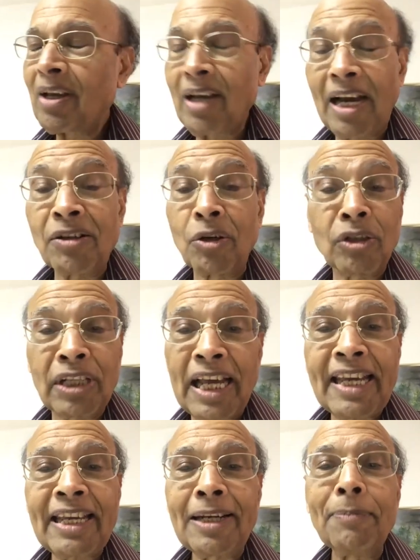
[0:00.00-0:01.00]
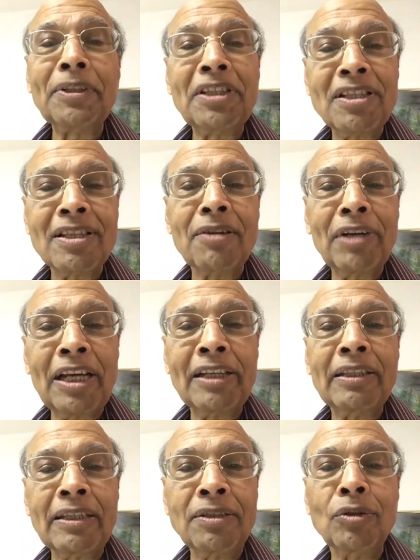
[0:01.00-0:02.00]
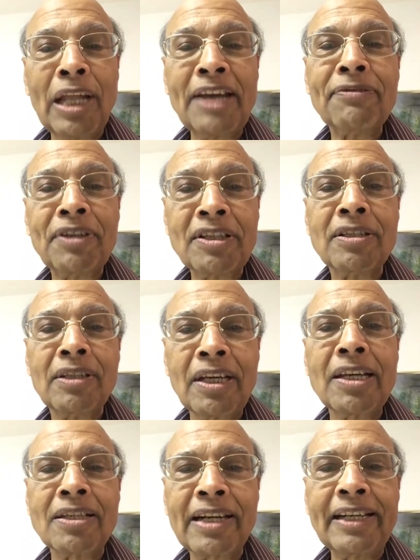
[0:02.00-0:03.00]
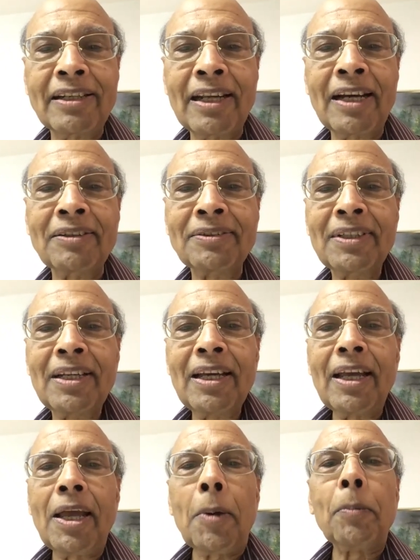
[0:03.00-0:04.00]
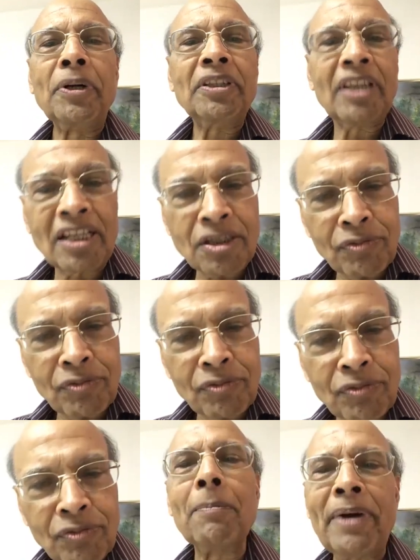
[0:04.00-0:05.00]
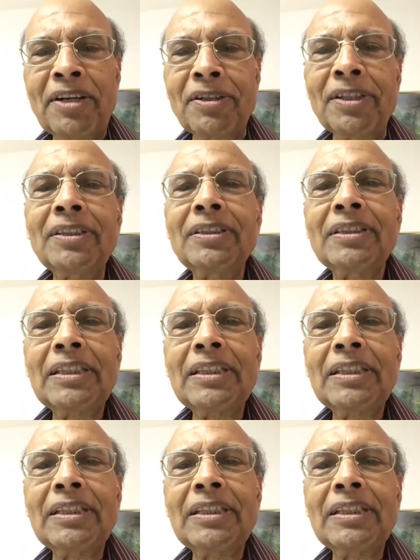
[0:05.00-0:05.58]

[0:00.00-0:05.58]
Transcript: I don't like it, but it's the way the new life is right now. Mm-hmm. But things will become better.